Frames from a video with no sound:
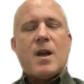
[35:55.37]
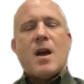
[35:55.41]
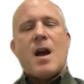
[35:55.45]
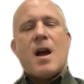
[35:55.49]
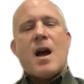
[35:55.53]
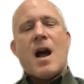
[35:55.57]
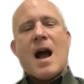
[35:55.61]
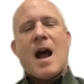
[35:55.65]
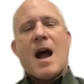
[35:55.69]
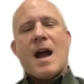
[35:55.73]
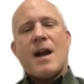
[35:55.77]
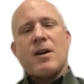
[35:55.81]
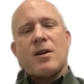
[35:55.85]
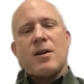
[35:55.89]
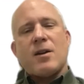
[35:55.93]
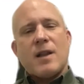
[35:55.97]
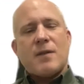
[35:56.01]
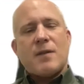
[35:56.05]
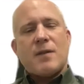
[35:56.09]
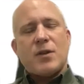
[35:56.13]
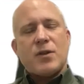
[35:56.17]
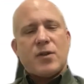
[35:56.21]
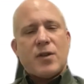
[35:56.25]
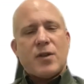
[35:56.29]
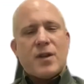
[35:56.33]
Higher
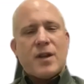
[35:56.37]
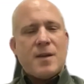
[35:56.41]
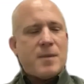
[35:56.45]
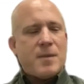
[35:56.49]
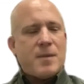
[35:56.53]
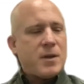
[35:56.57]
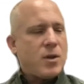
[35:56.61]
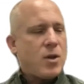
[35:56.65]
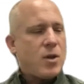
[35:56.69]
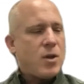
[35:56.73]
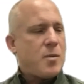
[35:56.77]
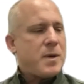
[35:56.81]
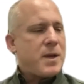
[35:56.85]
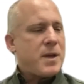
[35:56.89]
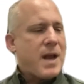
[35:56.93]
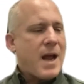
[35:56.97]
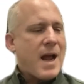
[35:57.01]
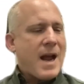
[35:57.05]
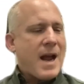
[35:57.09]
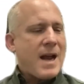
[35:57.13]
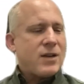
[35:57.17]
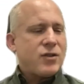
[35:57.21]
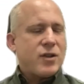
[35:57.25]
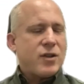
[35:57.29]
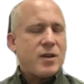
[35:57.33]
levels of hemoglobin
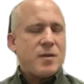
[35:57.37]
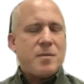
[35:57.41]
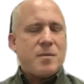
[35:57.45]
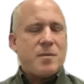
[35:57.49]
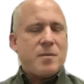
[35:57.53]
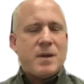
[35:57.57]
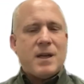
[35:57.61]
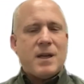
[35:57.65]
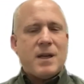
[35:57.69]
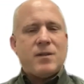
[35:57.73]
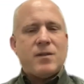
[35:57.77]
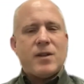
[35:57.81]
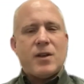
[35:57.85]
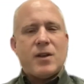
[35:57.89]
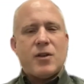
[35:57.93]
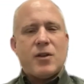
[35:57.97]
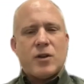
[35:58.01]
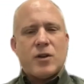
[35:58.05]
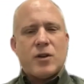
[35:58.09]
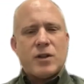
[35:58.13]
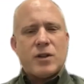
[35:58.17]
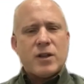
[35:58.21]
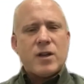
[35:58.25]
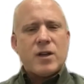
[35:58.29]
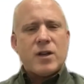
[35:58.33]
actually means that
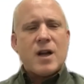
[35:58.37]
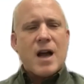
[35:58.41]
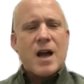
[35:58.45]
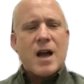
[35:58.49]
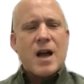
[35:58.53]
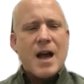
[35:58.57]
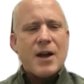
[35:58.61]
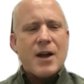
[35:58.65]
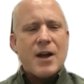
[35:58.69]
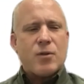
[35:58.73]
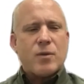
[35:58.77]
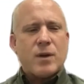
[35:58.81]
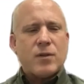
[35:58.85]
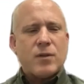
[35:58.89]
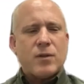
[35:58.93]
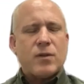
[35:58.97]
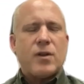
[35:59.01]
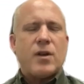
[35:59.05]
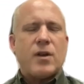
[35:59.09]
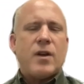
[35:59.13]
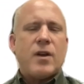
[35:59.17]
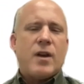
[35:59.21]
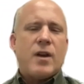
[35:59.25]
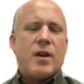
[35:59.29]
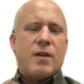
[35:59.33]
you're a little higher risk
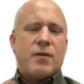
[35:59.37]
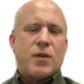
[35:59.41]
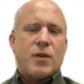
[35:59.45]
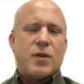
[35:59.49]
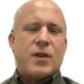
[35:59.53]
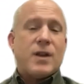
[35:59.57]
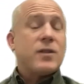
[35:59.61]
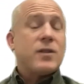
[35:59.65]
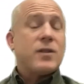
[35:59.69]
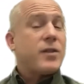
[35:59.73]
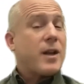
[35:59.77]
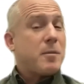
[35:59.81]
for things